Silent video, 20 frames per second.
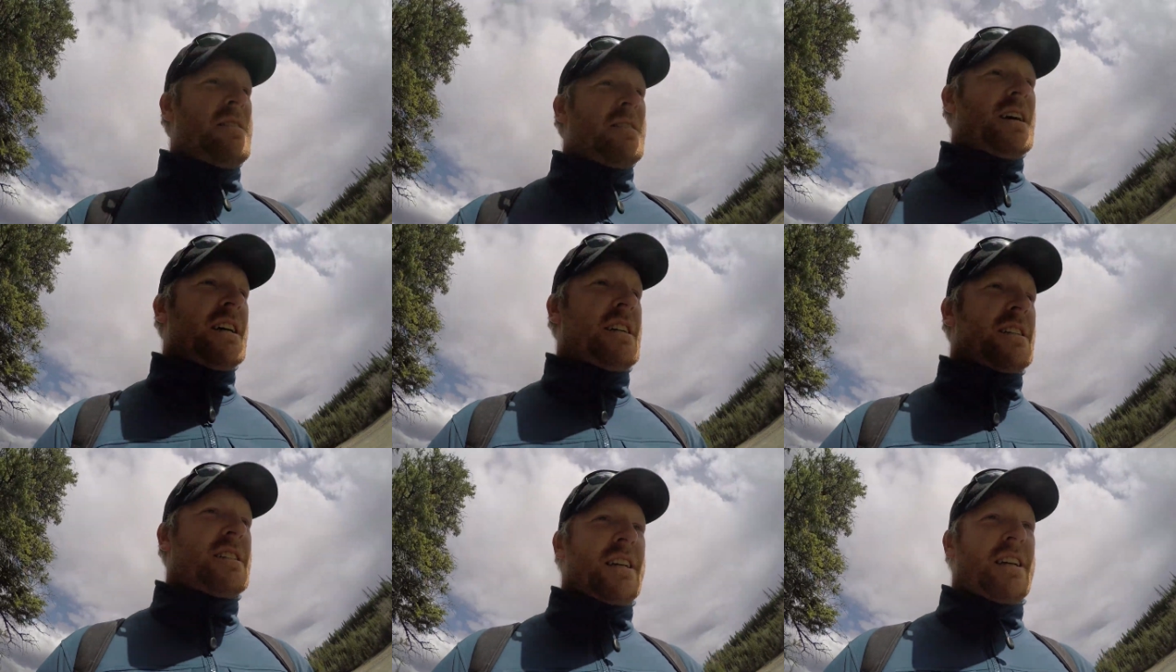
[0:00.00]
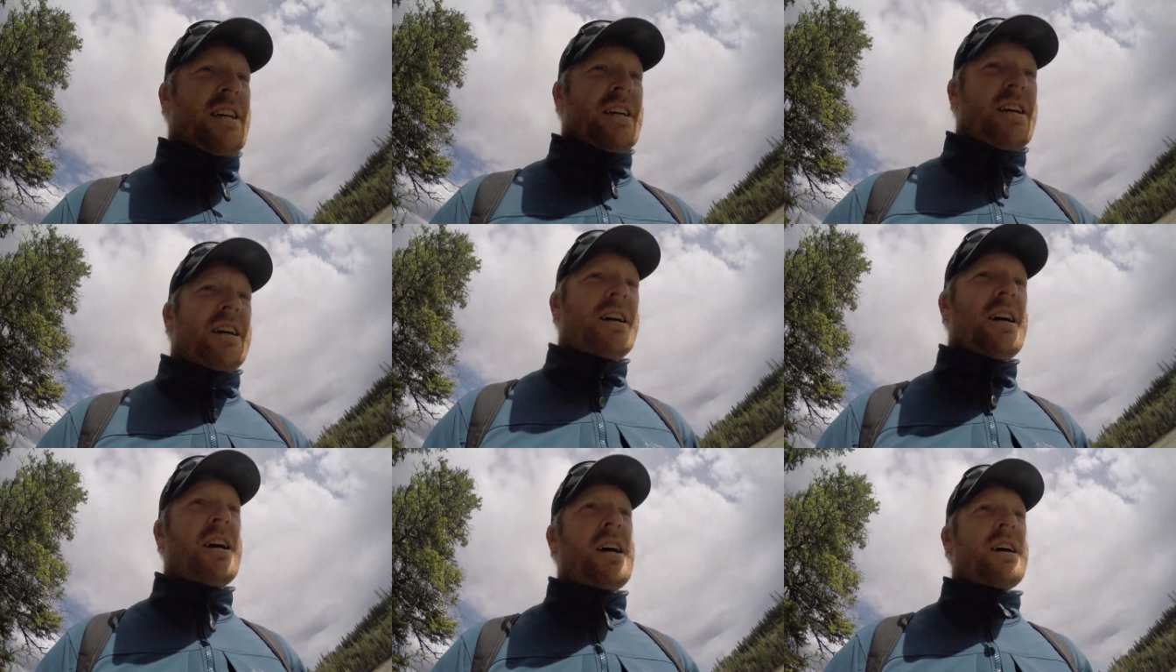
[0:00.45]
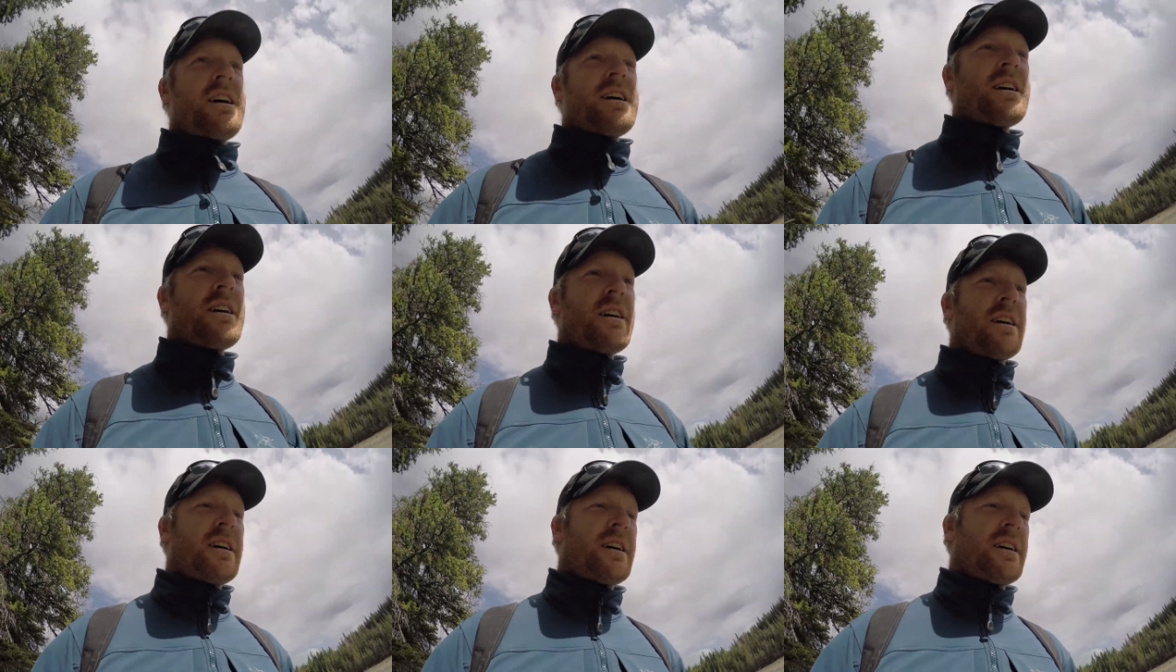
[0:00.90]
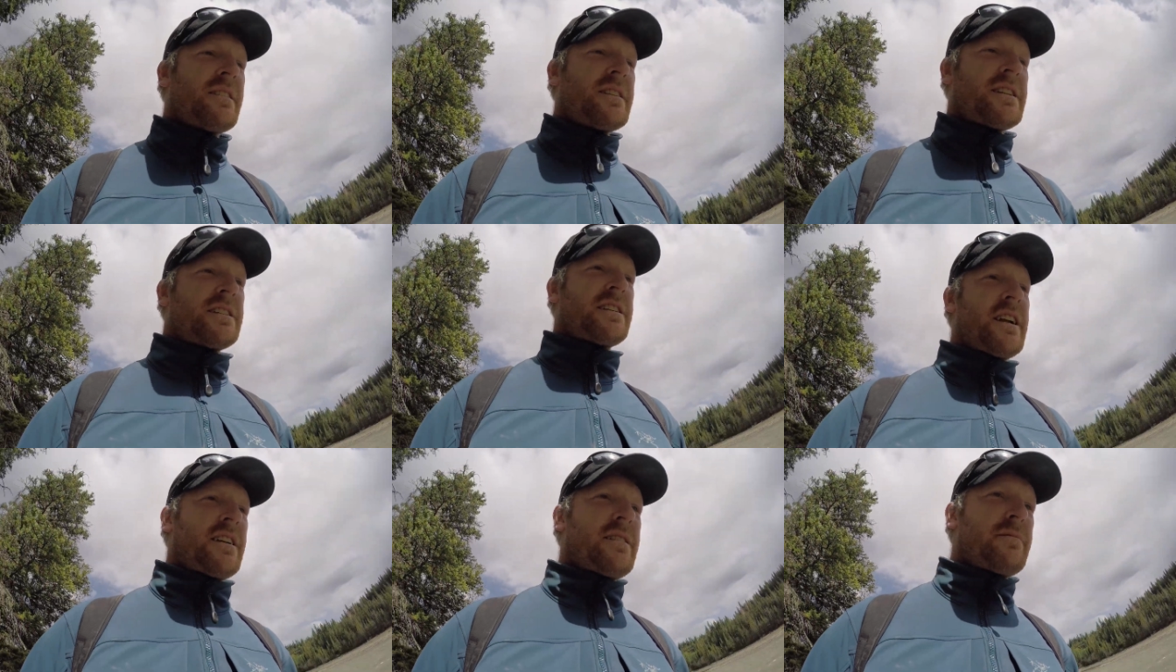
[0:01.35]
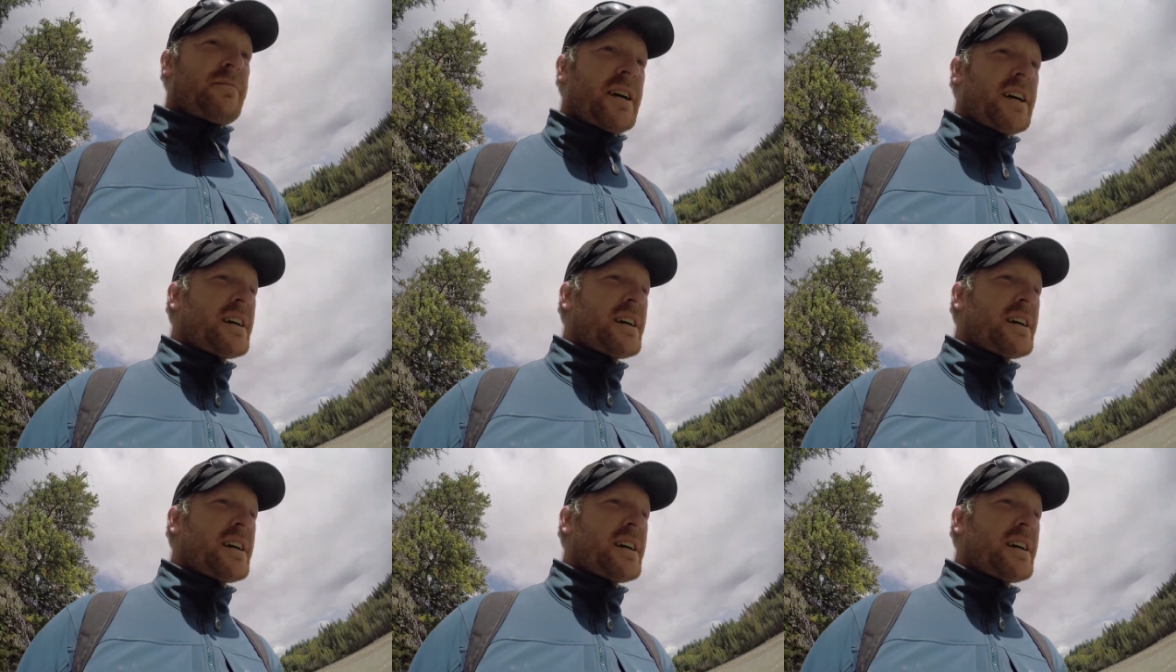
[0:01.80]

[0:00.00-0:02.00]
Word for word: But uh, yeah, we're just heading